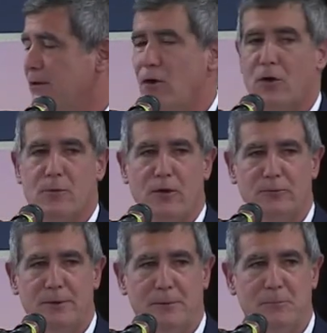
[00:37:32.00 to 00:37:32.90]

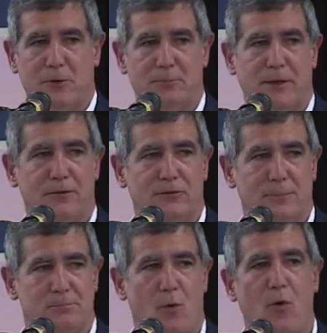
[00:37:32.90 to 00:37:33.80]
guardrails being put in place to
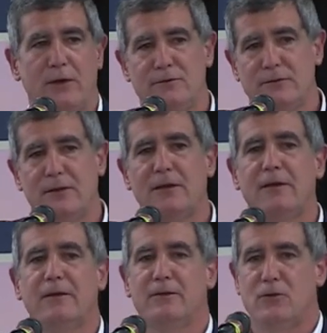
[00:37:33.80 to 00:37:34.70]
point
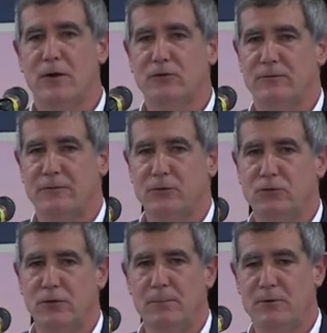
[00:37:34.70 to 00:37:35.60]
the direction of
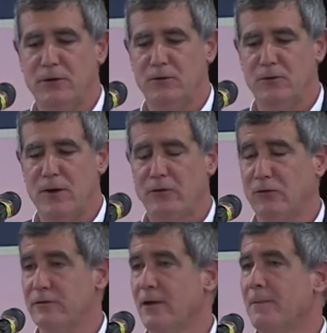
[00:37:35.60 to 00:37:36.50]
evolution in particular
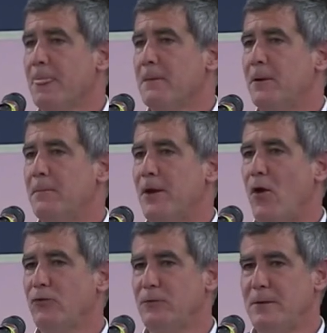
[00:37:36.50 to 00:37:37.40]
directions. But it might
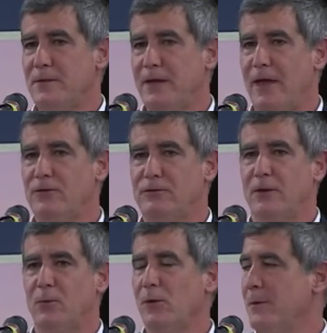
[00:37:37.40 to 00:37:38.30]
also be the case
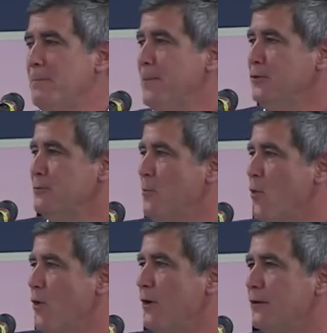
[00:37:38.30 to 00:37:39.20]
that it would have been much
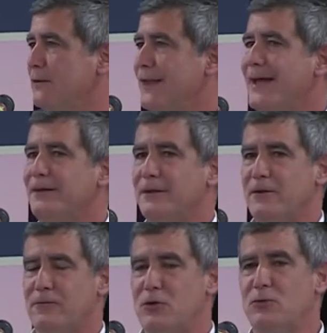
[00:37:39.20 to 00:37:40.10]
more likely
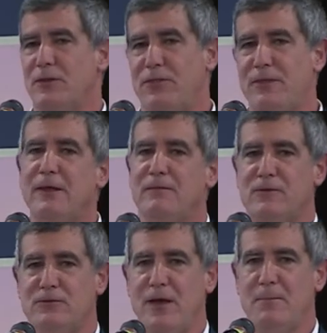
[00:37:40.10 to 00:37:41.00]
for you to think of
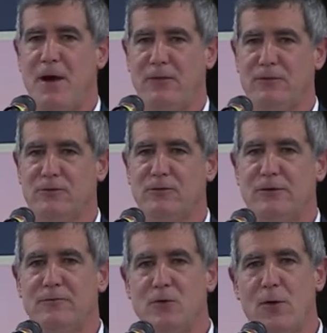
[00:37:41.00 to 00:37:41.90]
this hypothesis
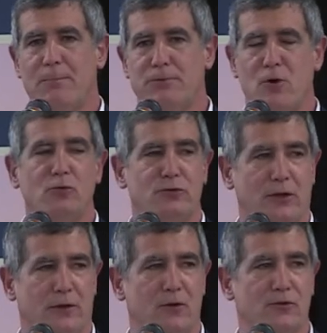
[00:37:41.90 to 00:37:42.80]
if you're
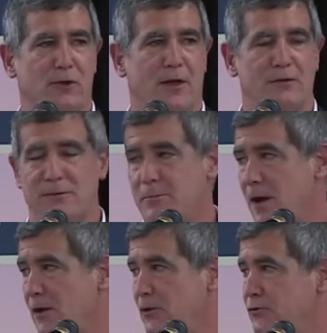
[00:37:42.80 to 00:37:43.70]
approaching your science and
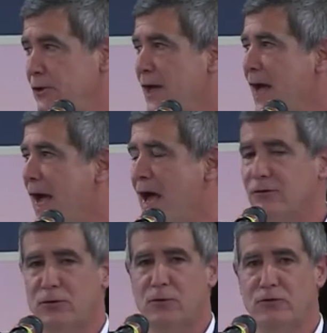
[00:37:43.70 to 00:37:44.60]
biology
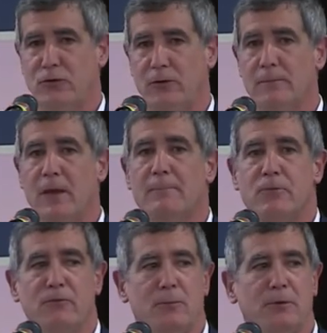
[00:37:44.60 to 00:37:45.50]
as a Christian.
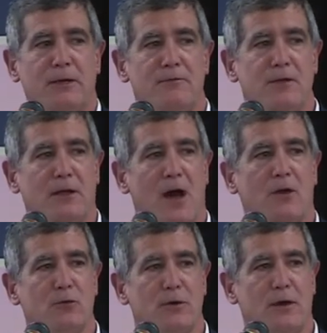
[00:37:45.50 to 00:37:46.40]
If you believe that
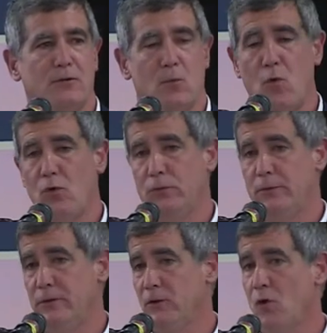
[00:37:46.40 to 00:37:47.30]
God created the world
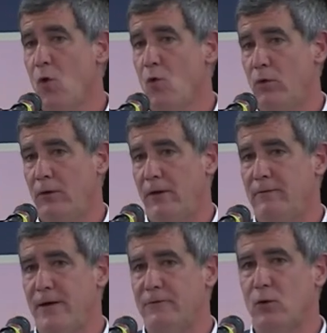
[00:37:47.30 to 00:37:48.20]
with the goal
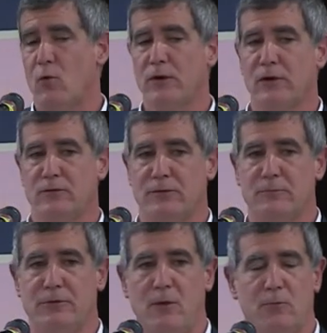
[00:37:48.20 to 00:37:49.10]
of having
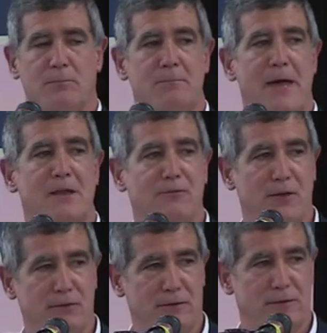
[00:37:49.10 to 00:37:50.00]
organisms that
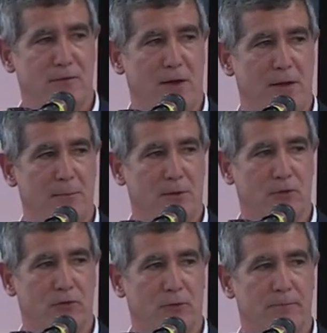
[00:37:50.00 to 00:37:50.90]
manifest the divine
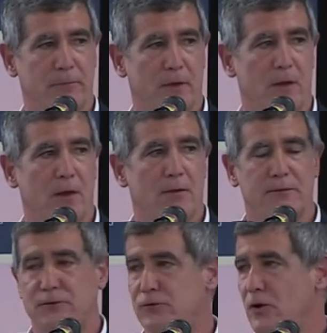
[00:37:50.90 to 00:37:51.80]
image,
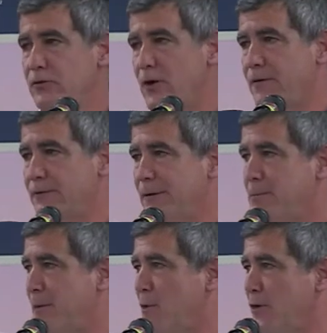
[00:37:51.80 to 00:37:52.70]
that starts off in the
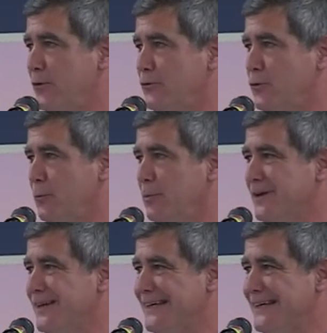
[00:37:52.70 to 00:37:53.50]
primordial soup,